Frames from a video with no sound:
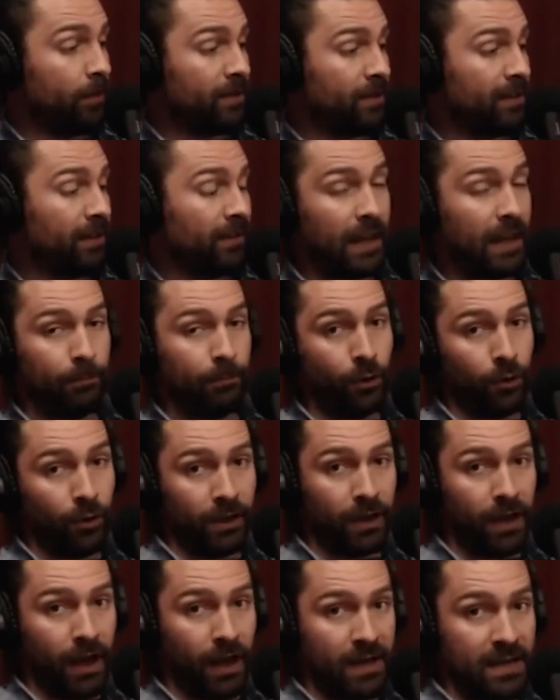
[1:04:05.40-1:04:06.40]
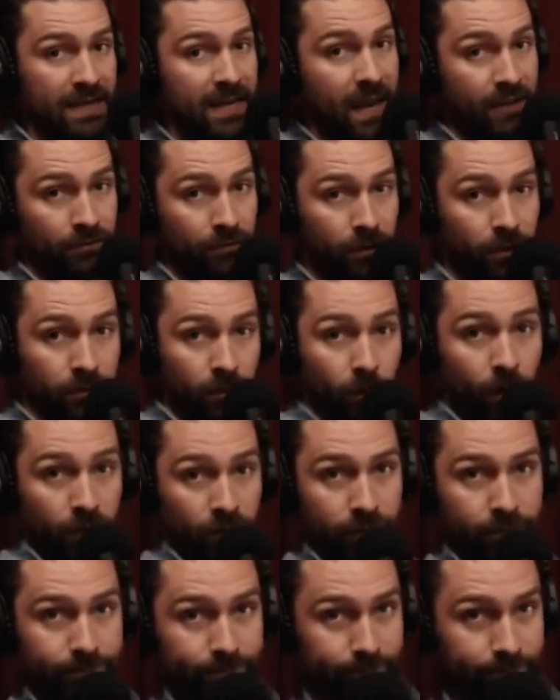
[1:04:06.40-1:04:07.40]
until that point, I'd never owned a
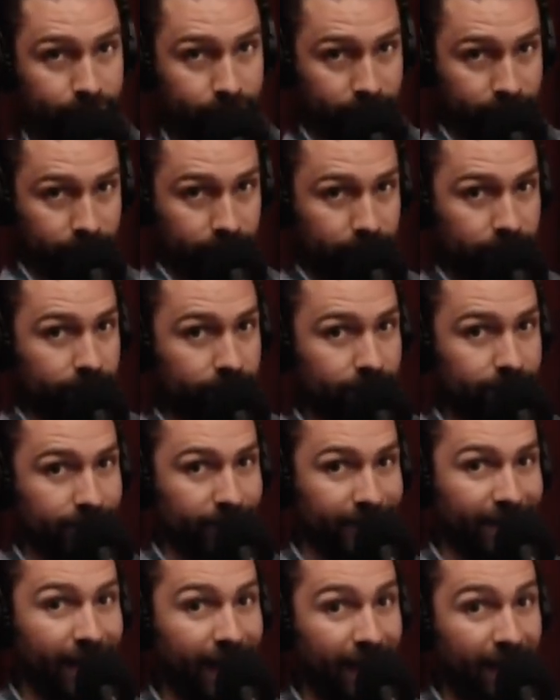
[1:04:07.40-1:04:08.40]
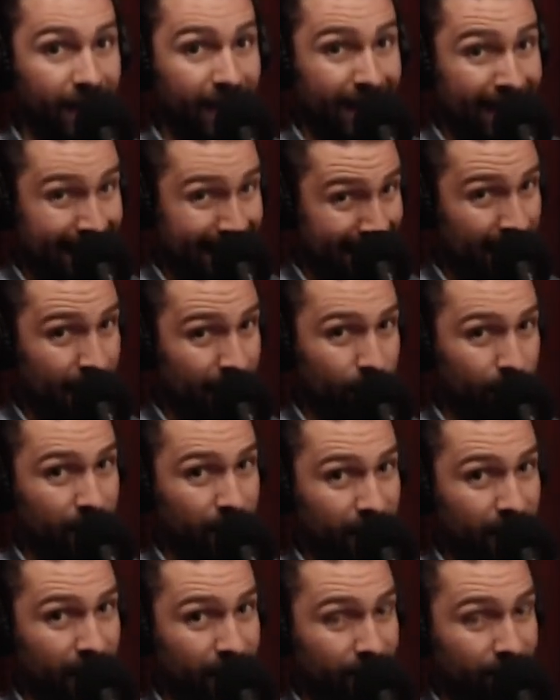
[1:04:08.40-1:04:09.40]
watch. Can well, that's you believe a
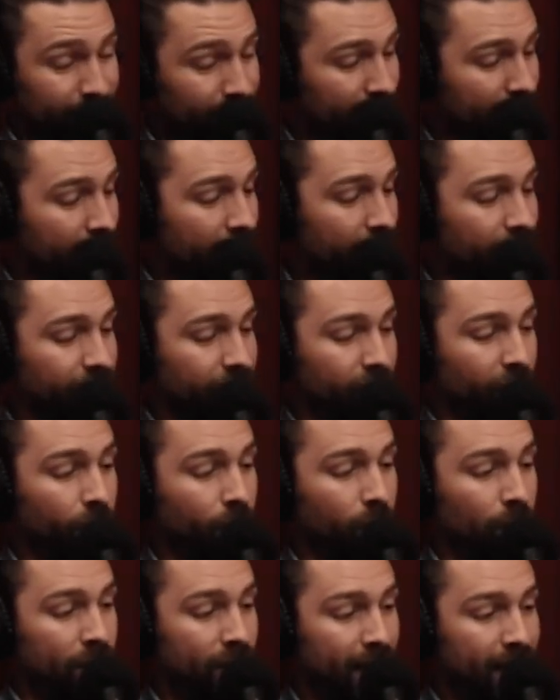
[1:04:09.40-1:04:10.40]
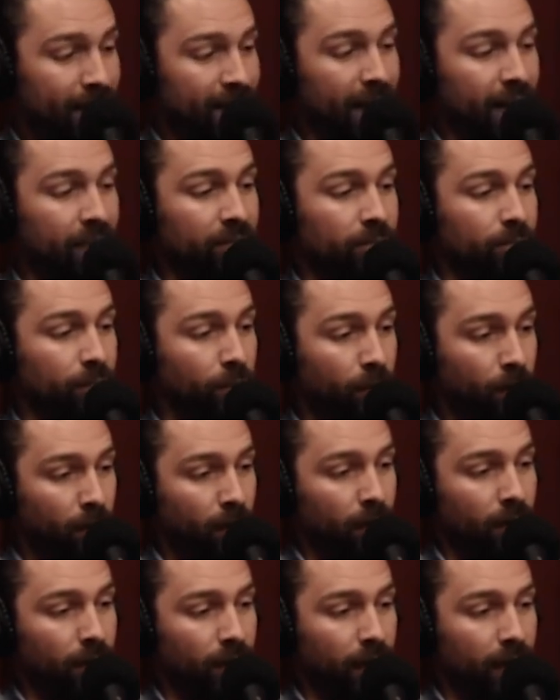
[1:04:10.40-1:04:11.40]
good that? First one. Yeah, so this I've
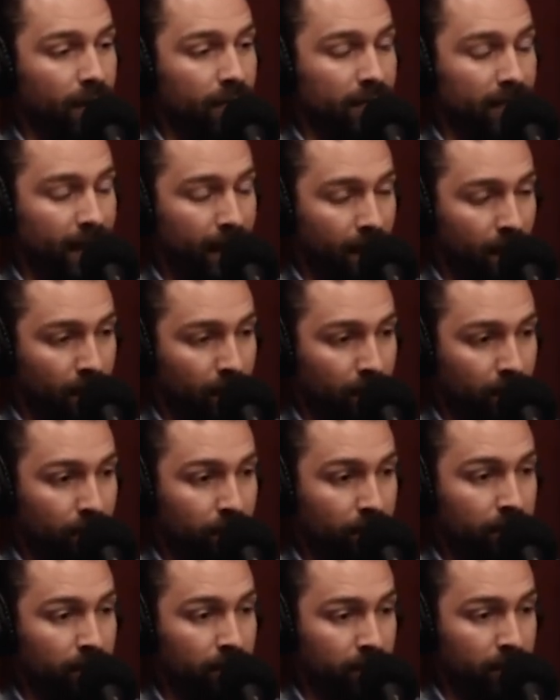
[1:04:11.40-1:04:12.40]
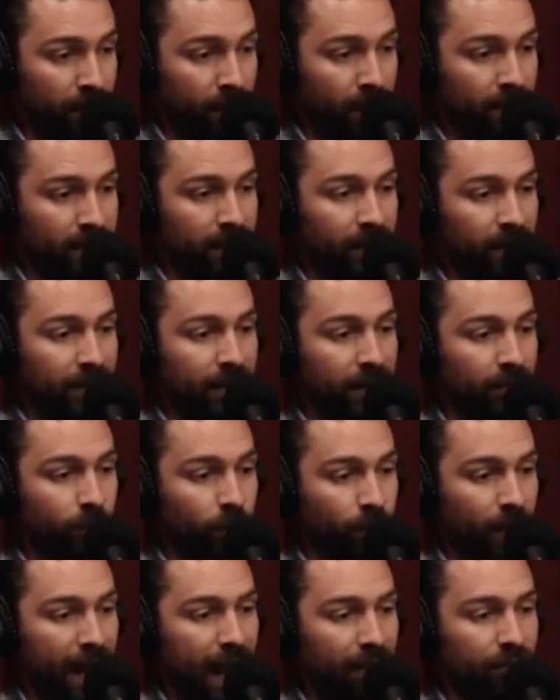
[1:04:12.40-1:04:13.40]
bought on the thirtieth, and I've
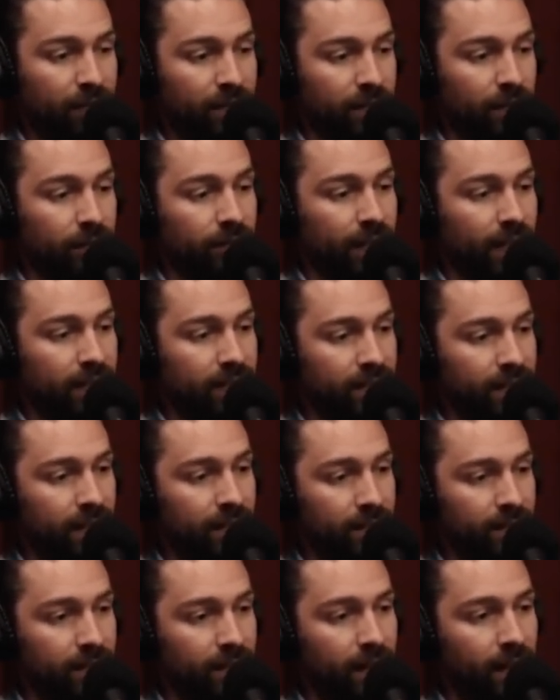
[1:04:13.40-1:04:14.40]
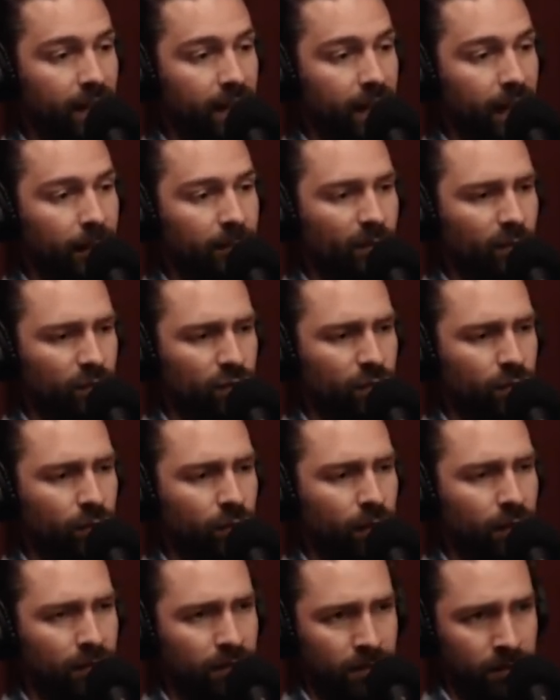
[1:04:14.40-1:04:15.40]
worn it every single day since. I'm not
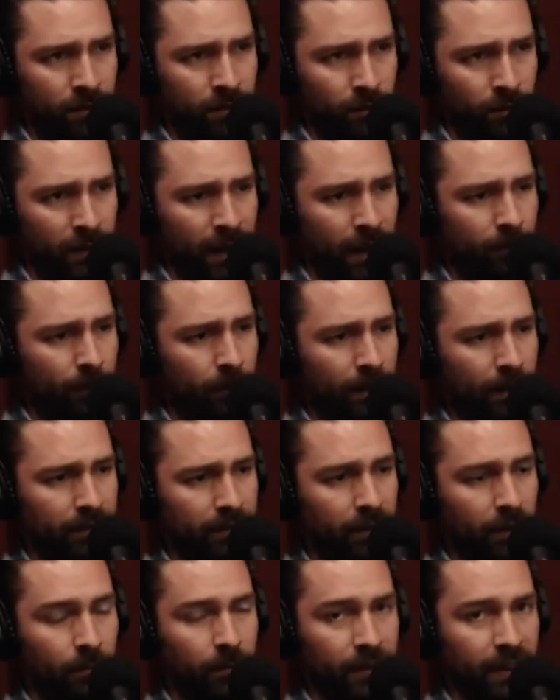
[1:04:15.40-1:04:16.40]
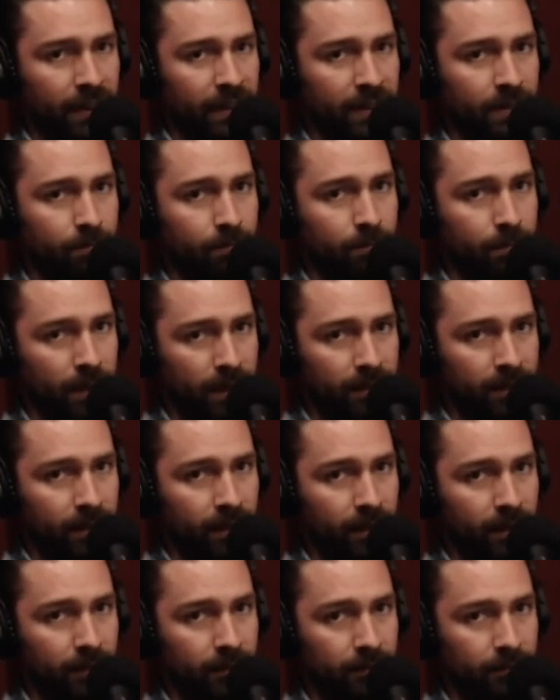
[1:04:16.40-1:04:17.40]
sure if your camera picked it up, but it is beat
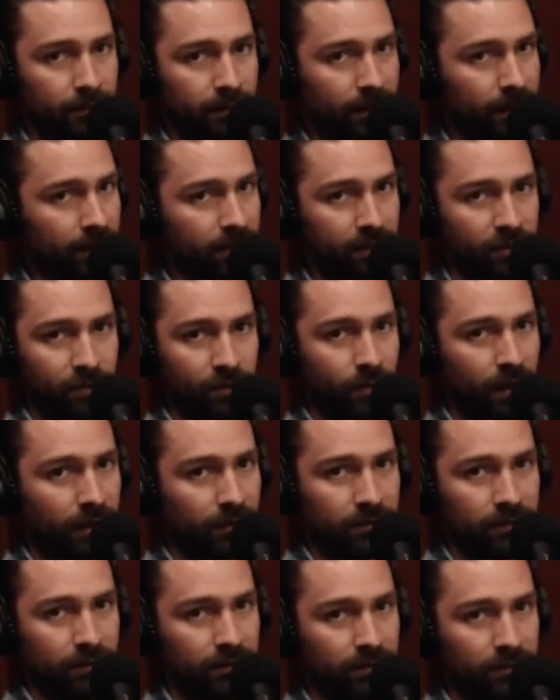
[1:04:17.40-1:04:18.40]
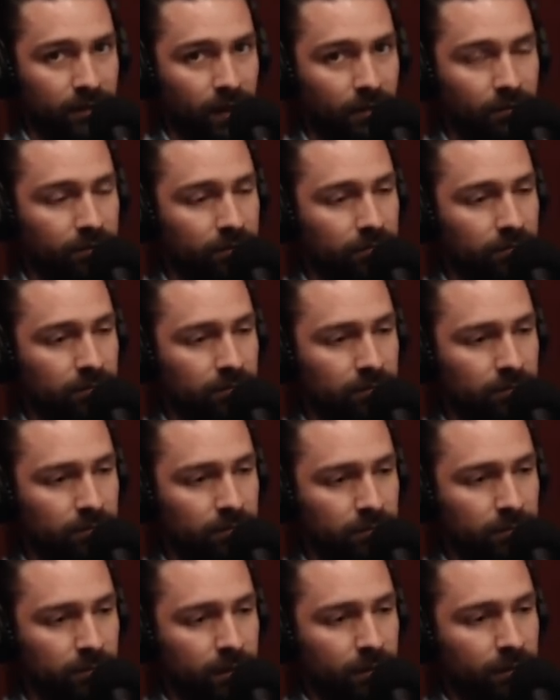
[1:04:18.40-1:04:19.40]
to hell. Like, it's scratched. It's all right. It's
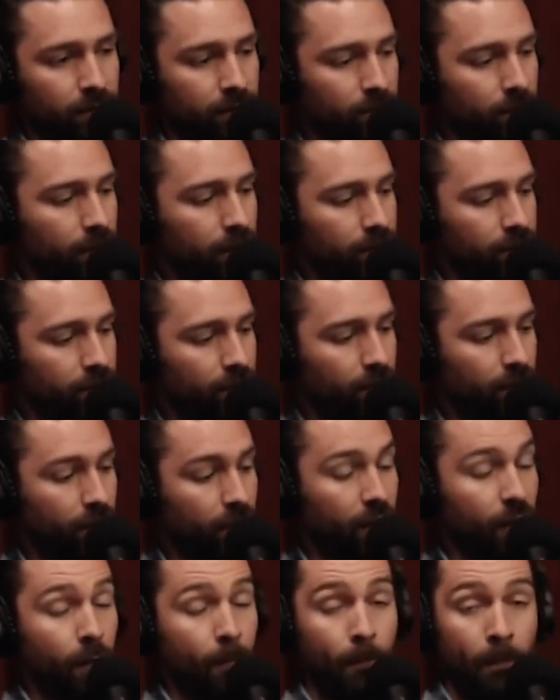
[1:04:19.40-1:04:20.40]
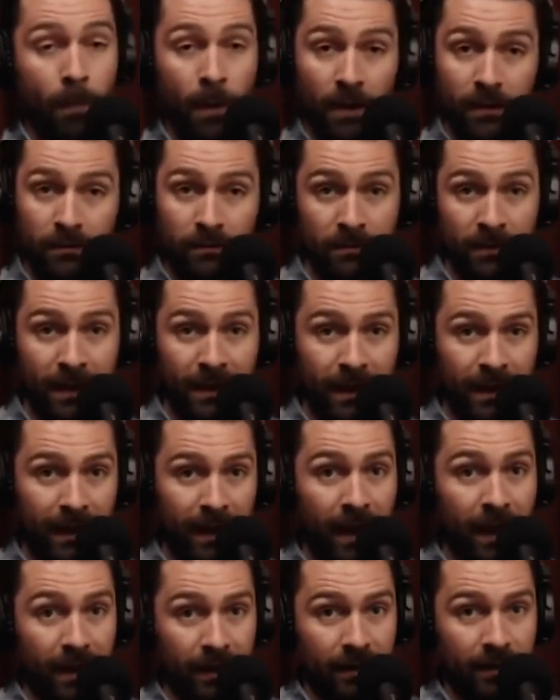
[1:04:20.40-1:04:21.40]
got life in it. What. That's so, fine. But a, a, that I
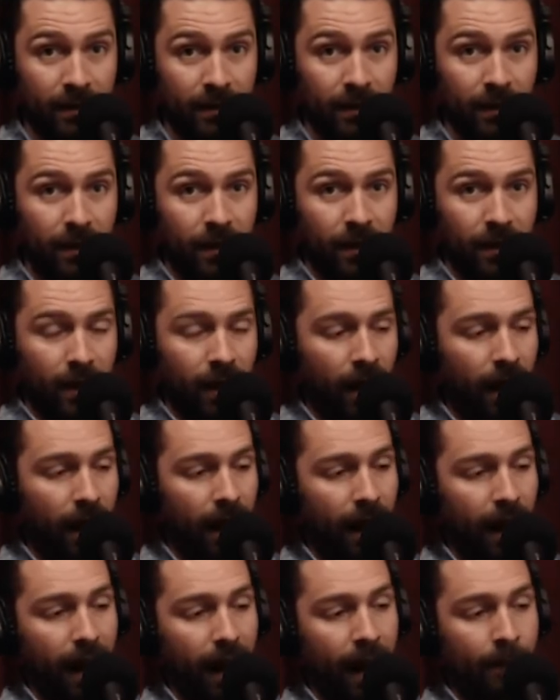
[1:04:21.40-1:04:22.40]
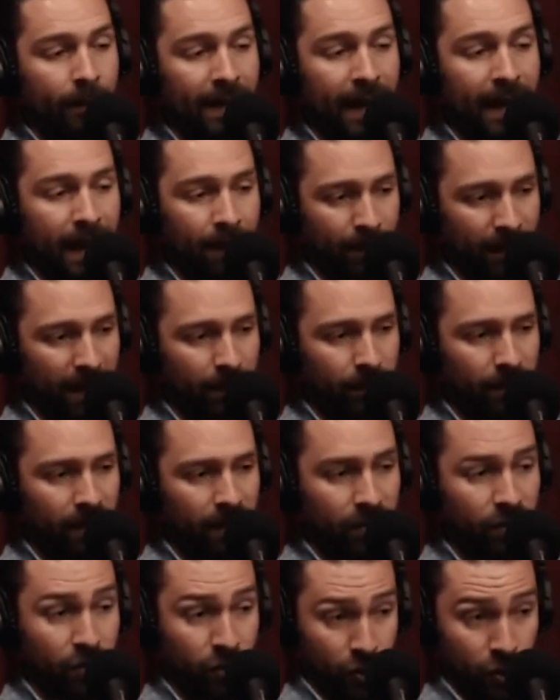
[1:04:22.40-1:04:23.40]
like. A good watch is a beat watch. I mean, A P were
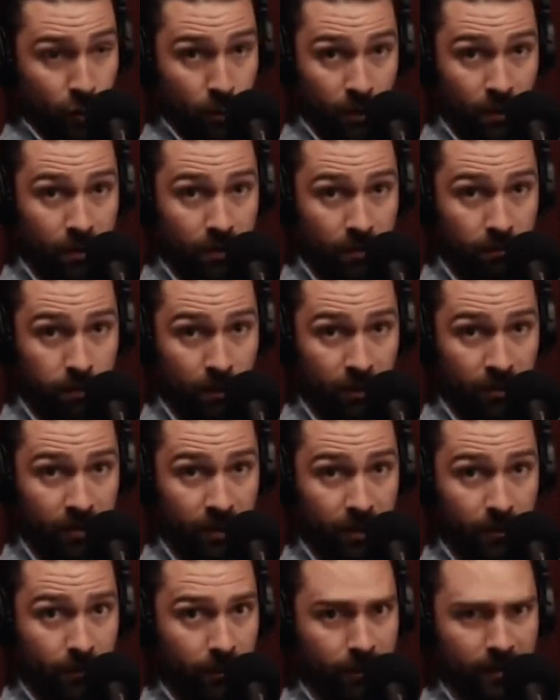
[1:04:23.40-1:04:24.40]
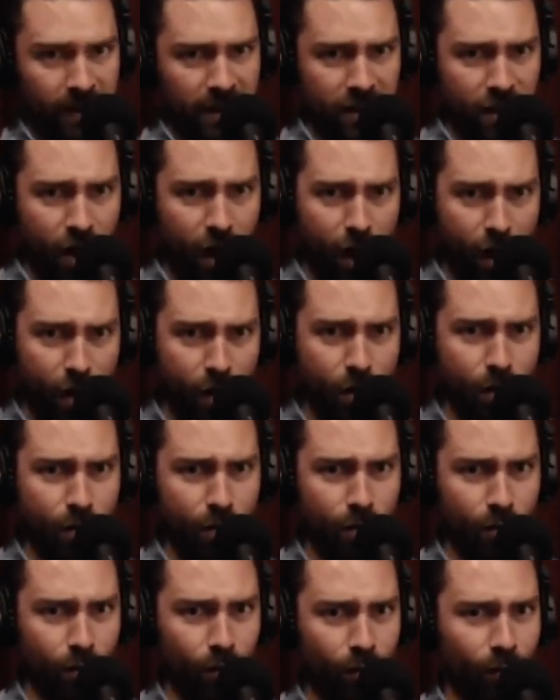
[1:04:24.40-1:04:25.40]
like, do you want us to polish that up? I was like,
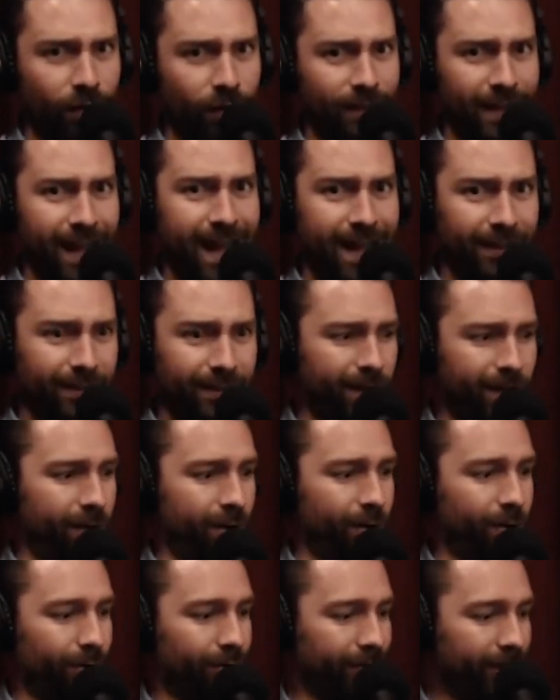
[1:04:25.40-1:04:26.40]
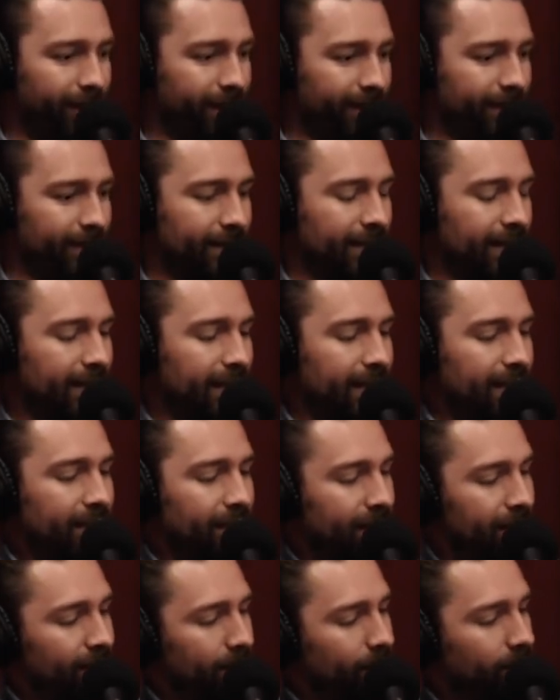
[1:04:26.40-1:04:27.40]
no. no hell never. no. Right? No, thou
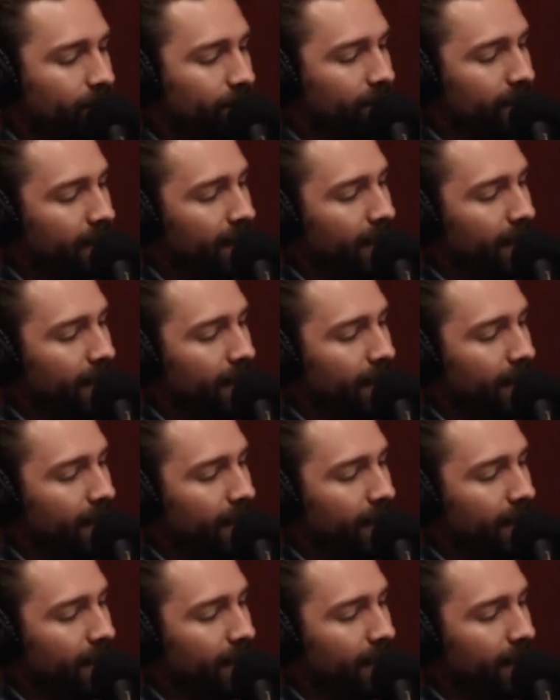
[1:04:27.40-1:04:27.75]
shalt not polish.